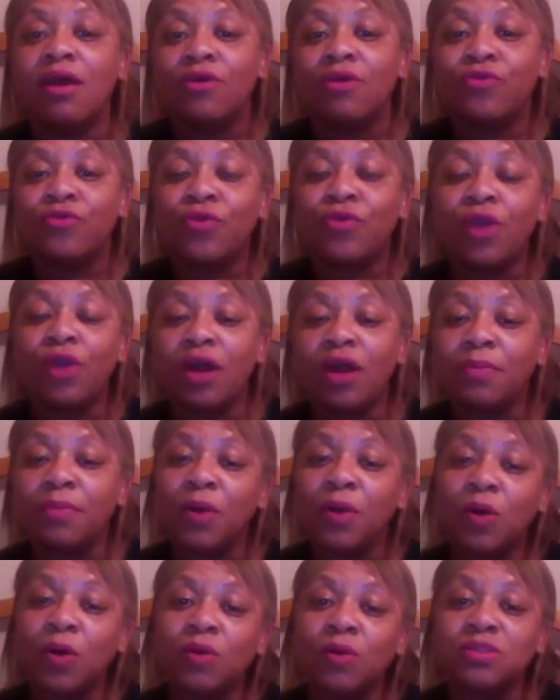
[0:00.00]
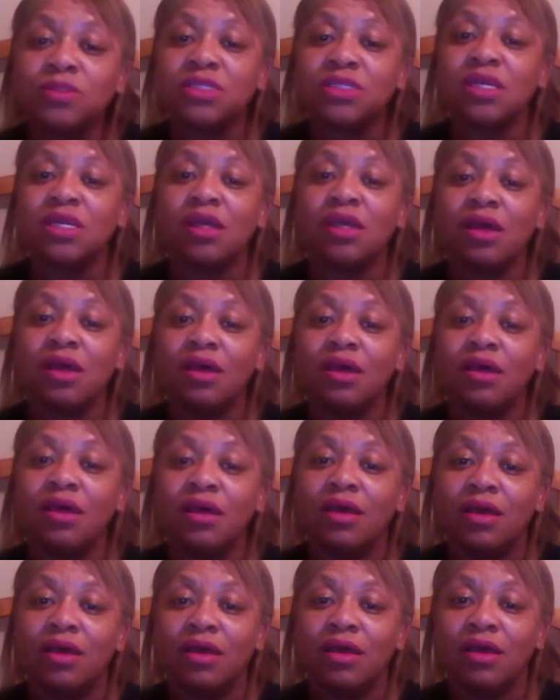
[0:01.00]
for upholding
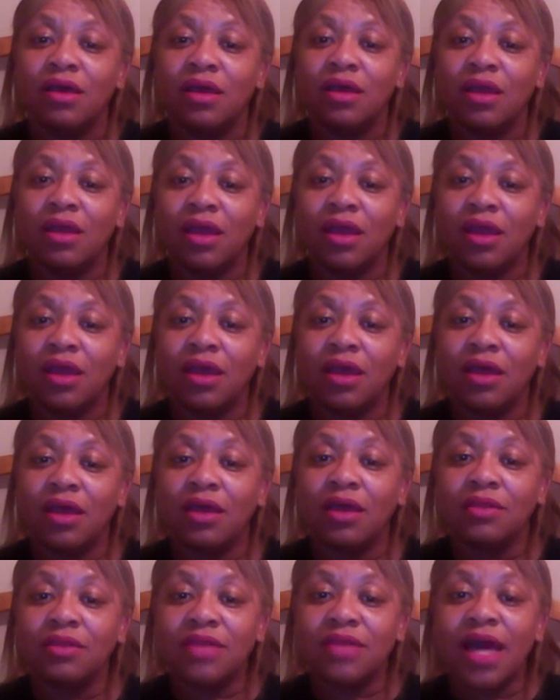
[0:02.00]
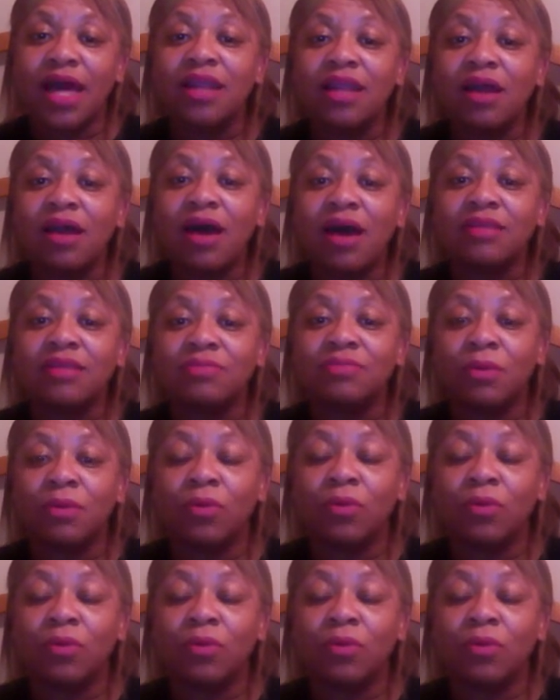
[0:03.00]
that law